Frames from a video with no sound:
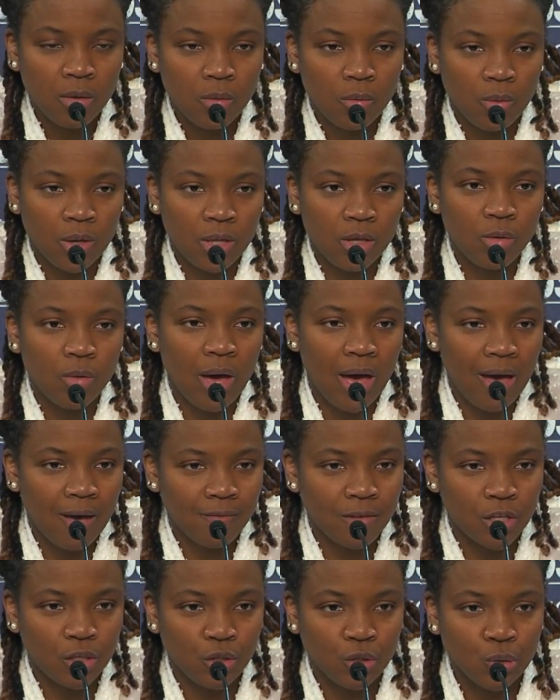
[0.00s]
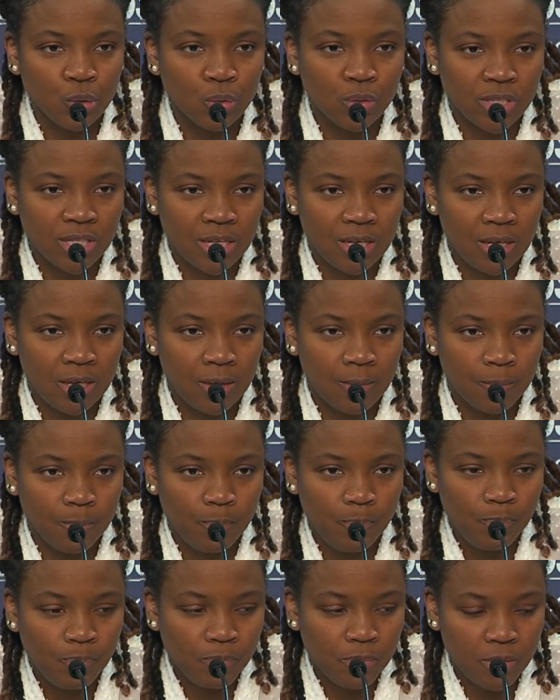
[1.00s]
when you have a new
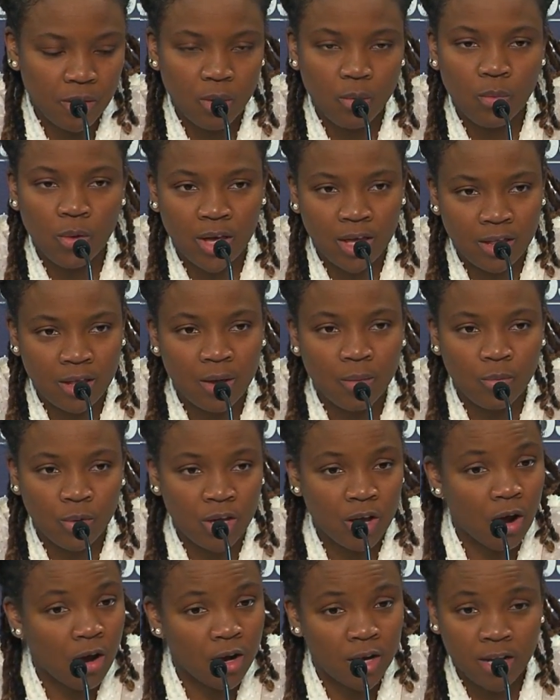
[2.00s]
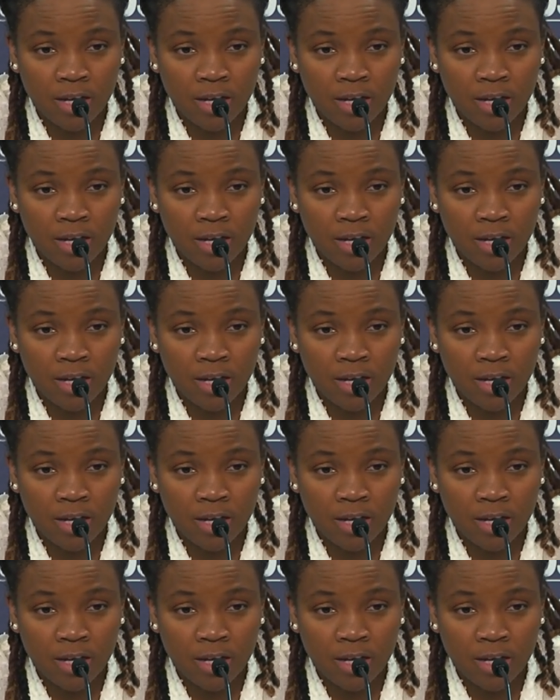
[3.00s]
team the way that we are.